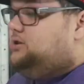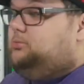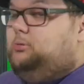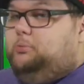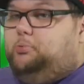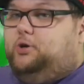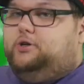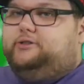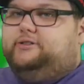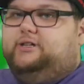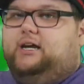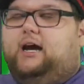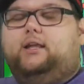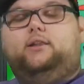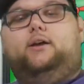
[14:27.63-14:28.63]
just me
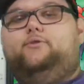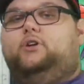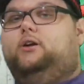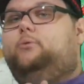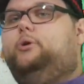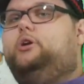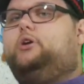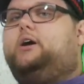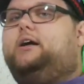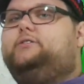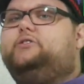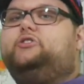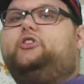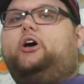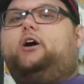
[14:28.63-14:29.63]
personally. I'd love to hear what your
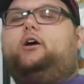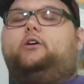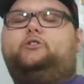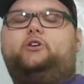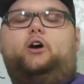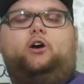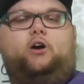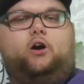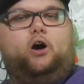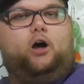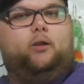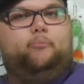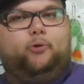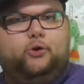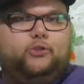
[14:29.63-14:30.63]
guys' thoughts are
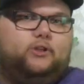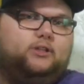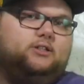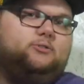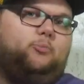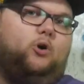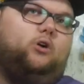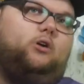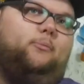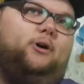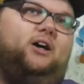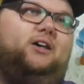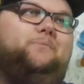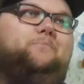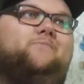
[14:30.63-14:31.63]
on both of these
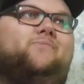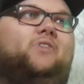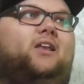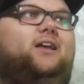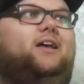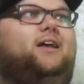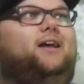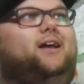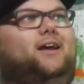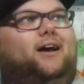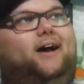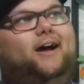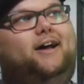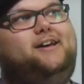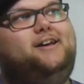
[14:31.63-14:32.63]
Pokemon.
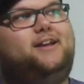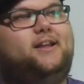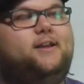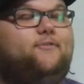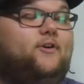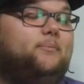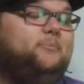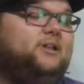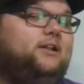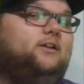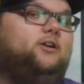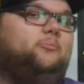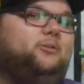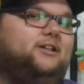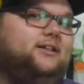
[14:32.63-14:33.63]
If I'm
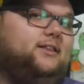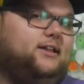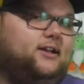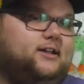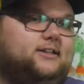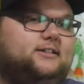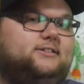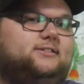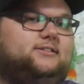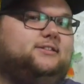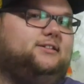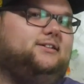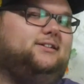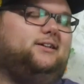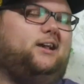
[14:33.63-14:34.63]
being completely
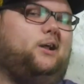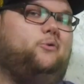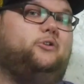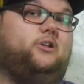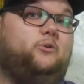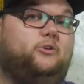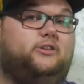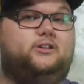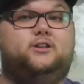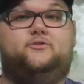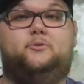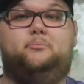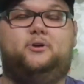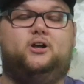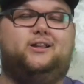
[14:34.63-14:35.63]
honest, I would go with a
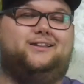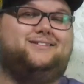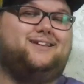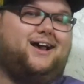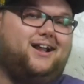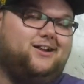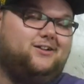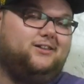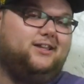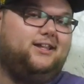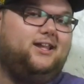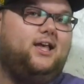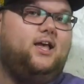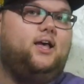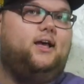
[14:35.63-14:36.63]
different bug entirely.